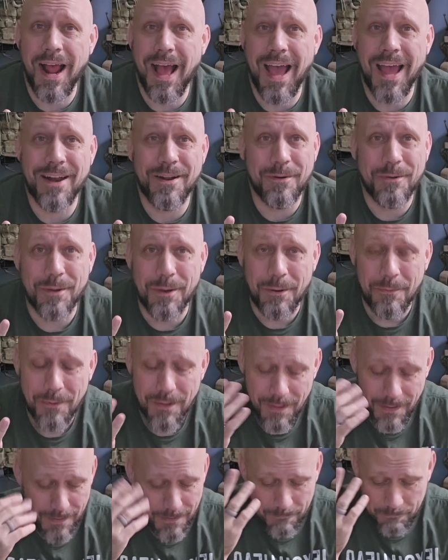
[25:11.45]
I don't know.
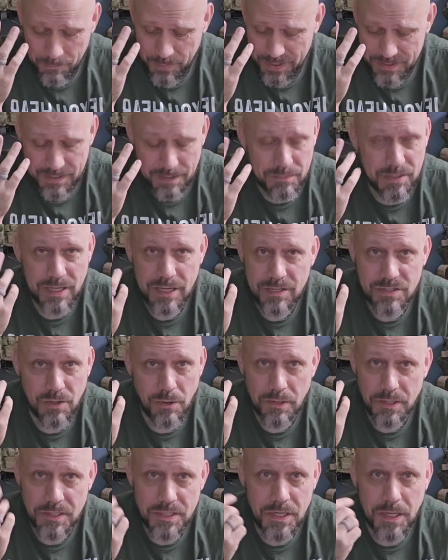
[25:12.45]
That's something he's
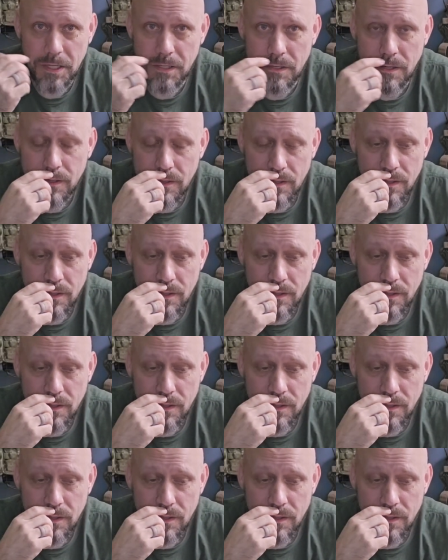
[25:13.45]
always done.